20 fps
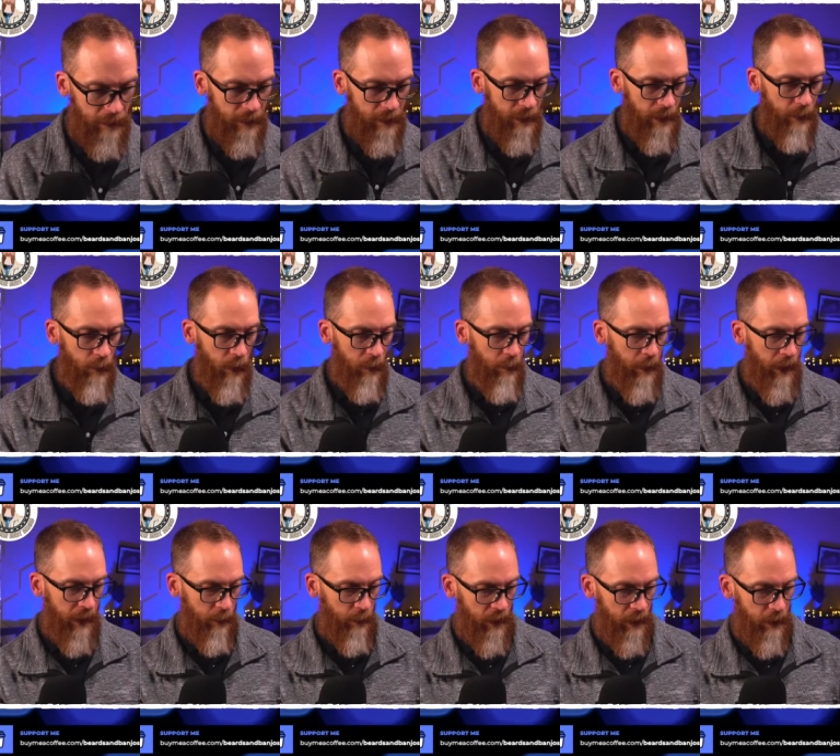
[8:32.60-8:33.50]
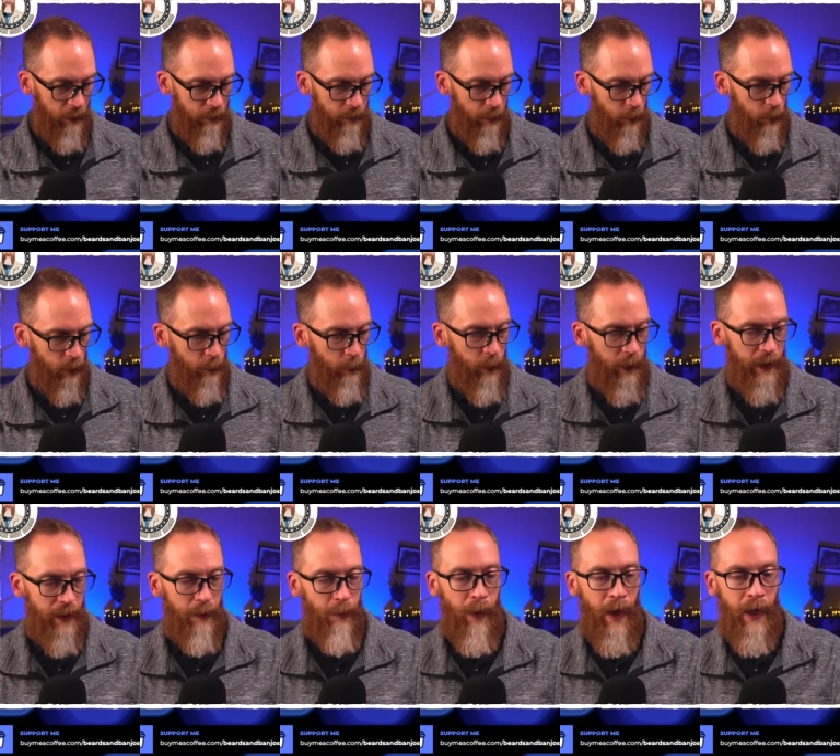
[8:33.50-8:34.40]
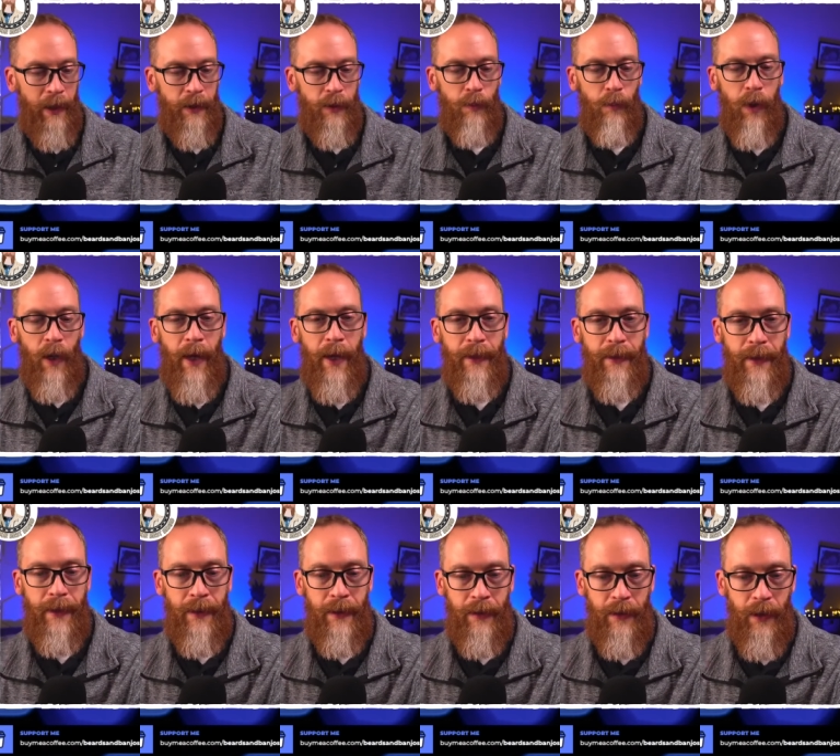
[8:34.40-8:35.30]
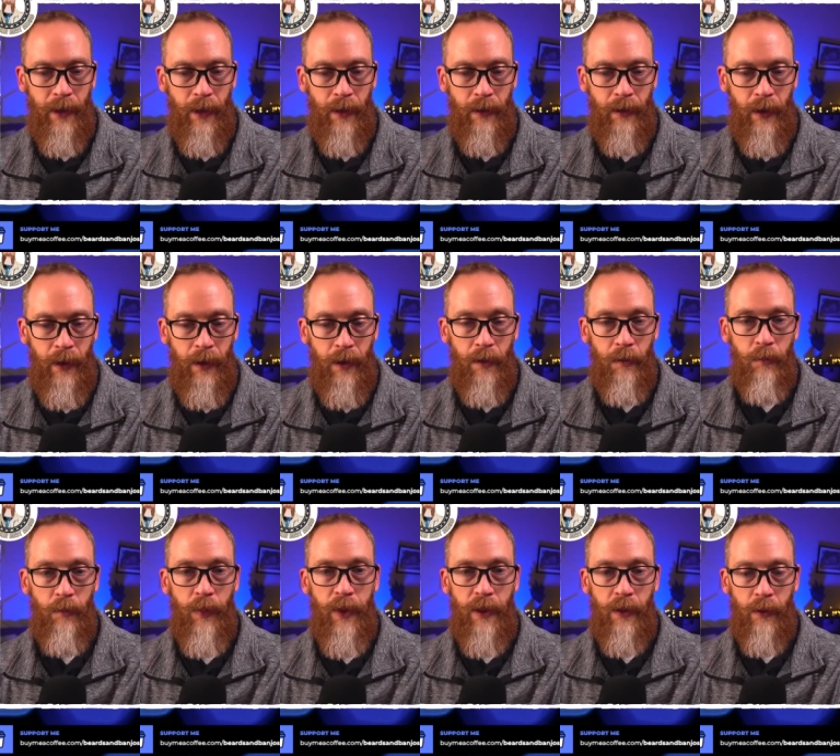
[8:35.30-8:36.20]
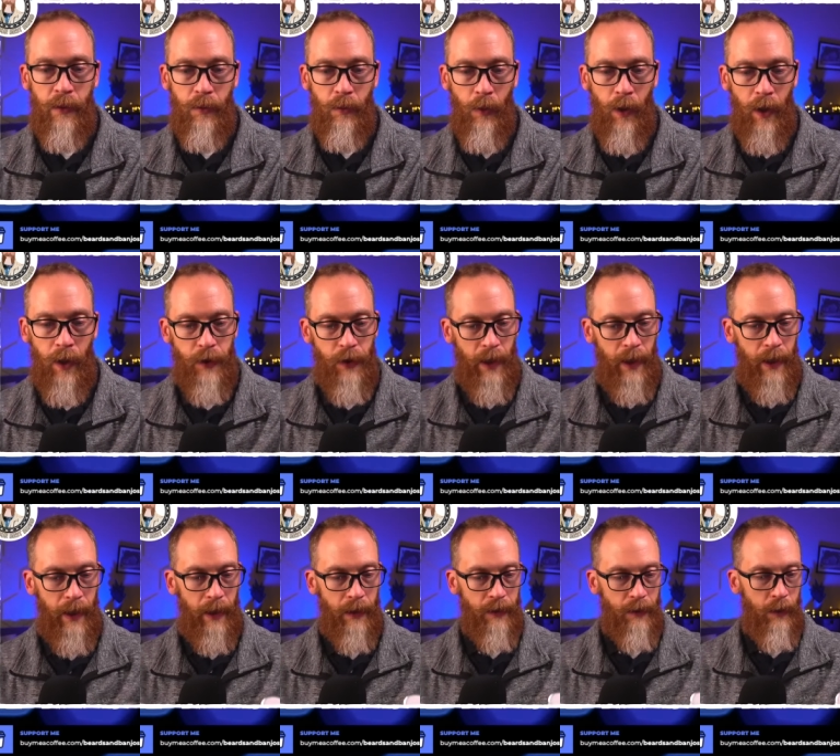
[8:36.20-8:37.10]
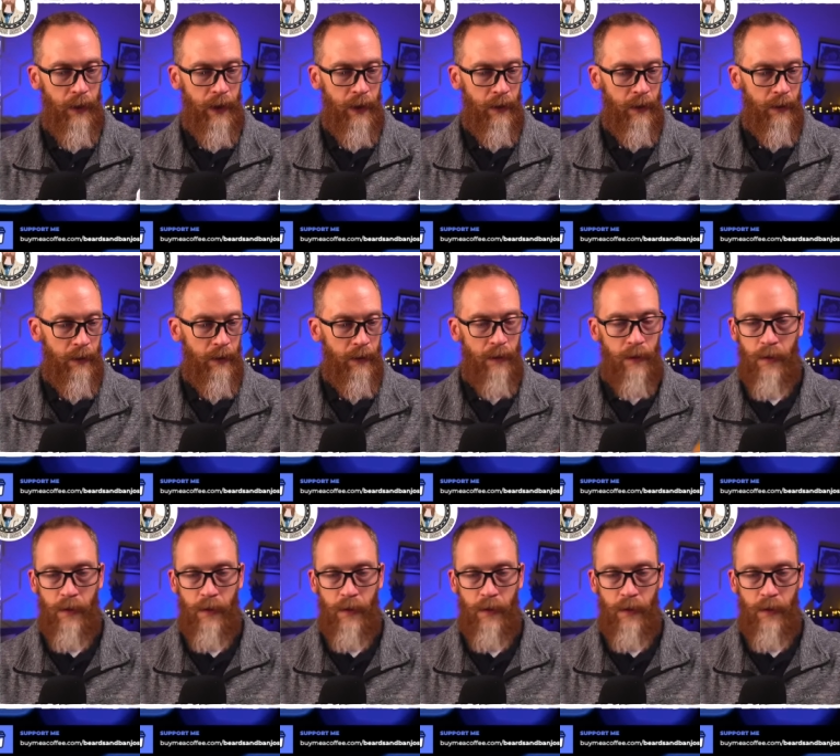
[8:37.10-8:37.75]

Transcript: see what might be good for them. We got the Bayou Black in the beard wash as well.